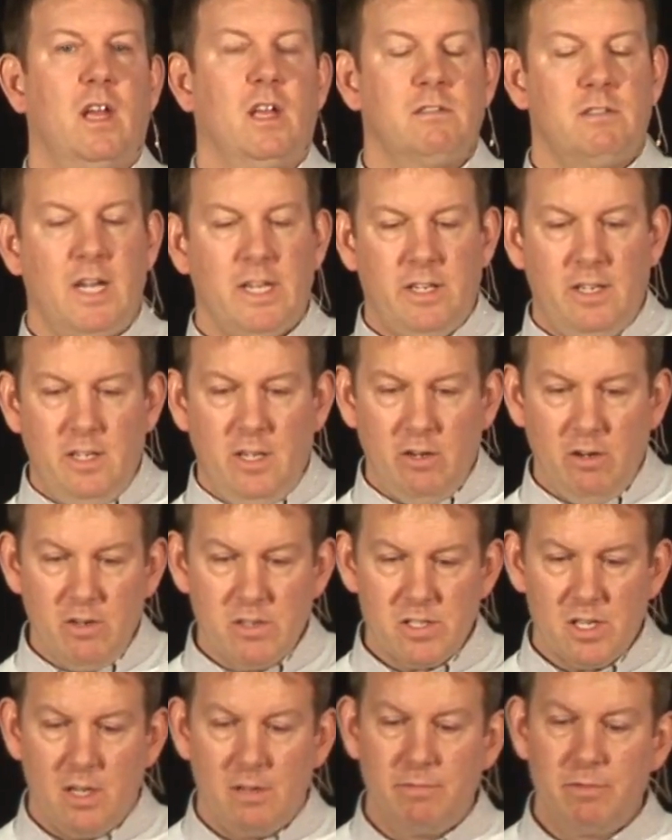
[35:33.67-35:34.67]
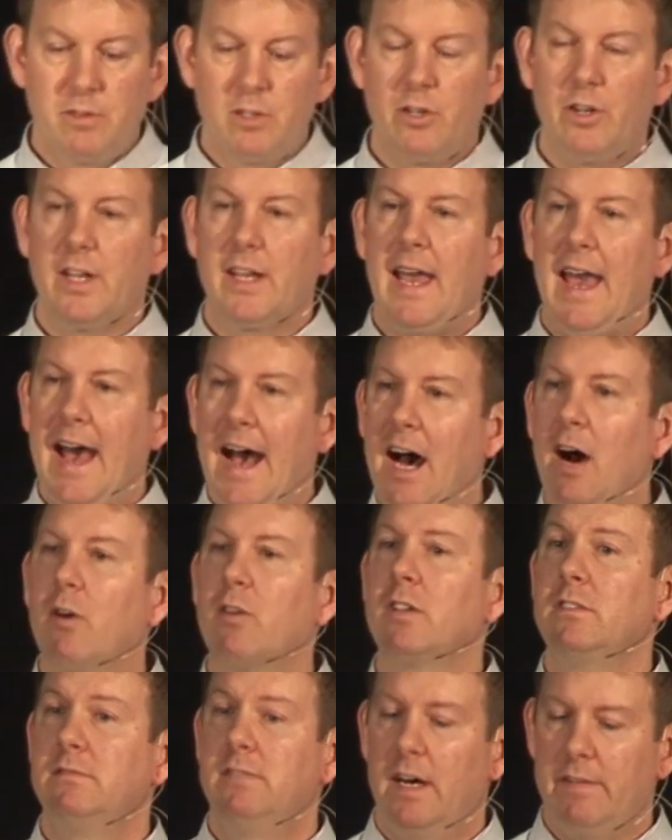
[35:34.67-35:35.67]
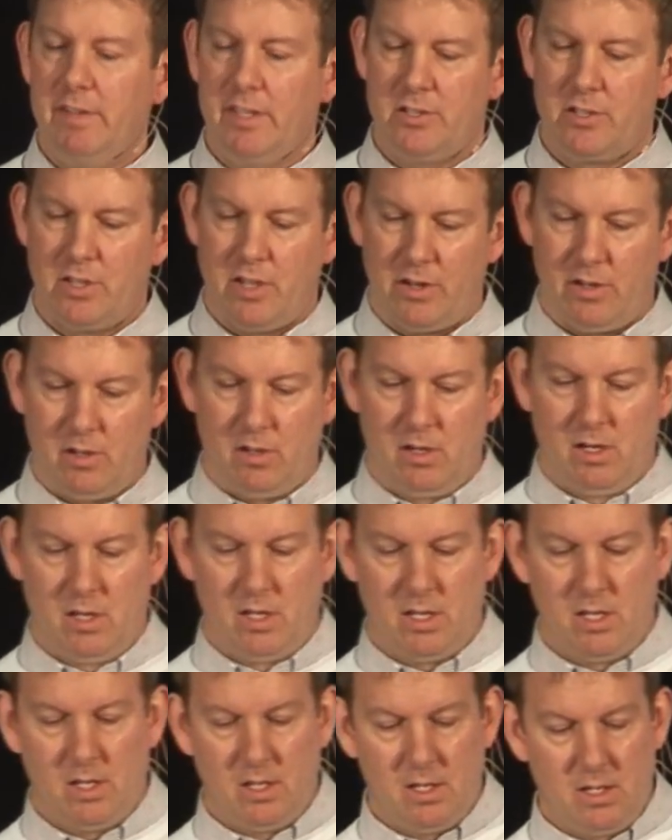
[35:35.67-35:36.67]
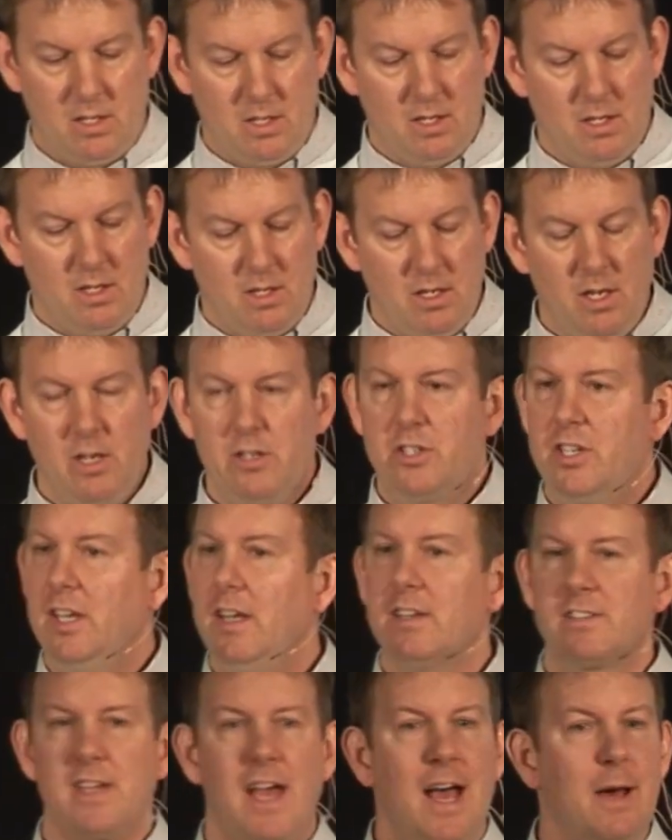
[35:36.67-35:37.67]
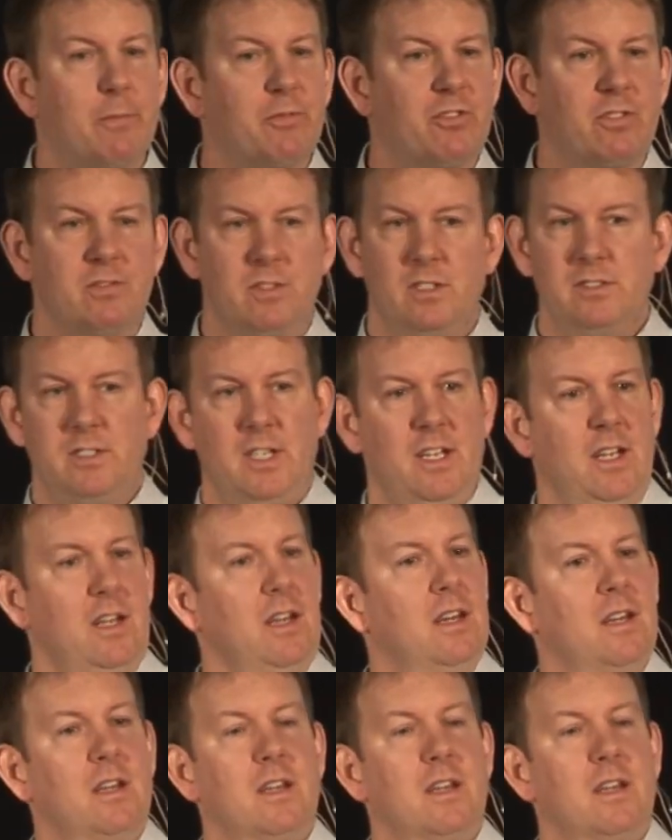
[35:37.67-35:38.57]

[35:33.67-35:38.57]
like years of learning how to love each other, she is absolutely